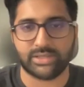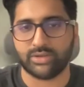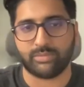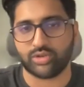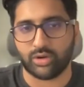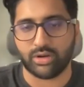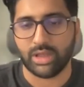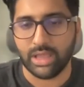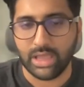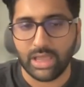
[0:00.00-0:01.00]
So I'm sure
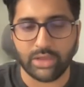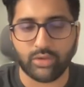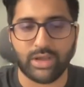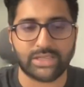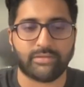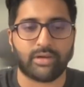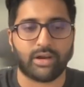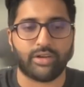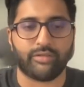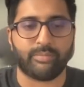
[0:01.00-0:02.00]
you guys have
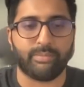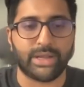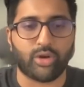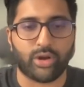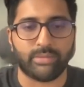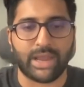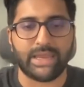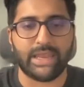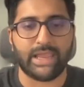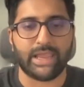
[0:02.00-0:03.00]
heard of Bitcoin
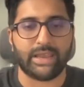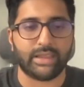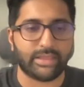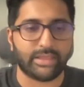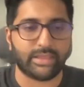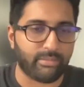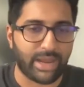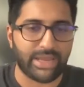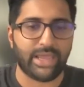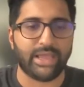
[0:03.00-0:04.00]
mining and Ethereum
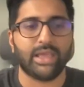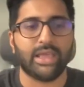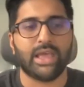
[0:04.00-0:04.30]
mining.